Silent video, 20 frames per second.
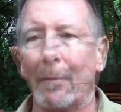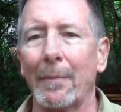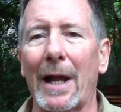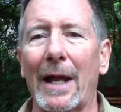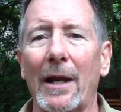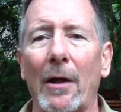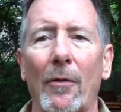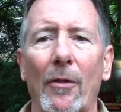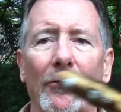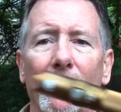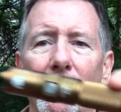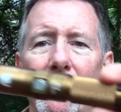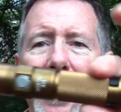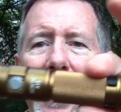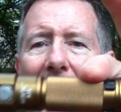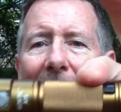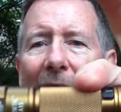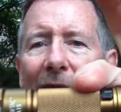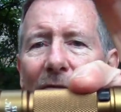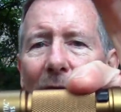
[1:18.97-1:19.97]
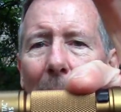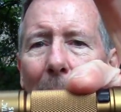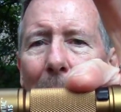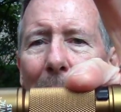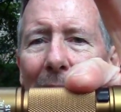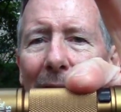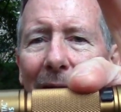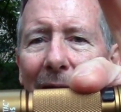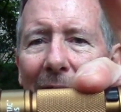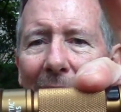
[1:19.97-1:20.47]
but I know that ThruNite has a
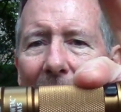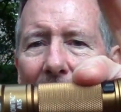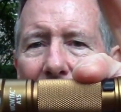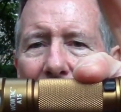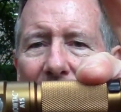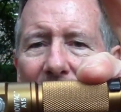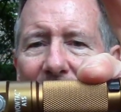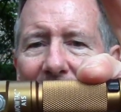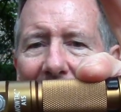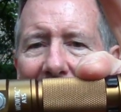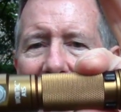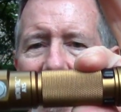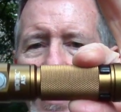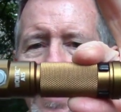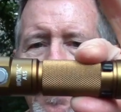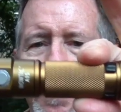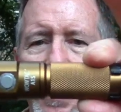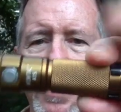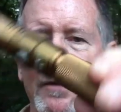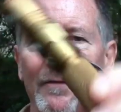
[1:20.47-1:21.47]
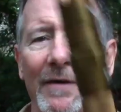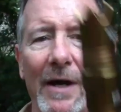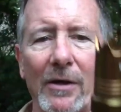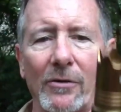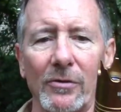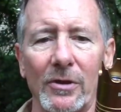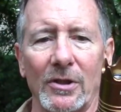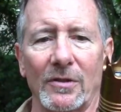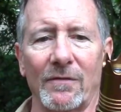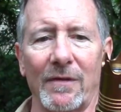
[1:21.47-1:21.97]
big hand in the design and
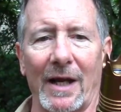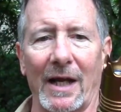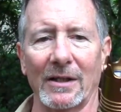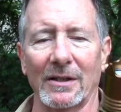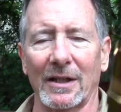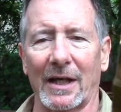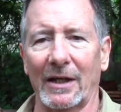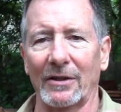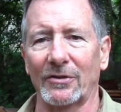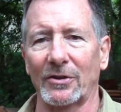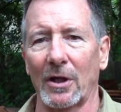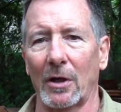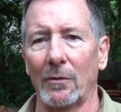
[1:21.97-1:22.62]
manufacture of these flashlights.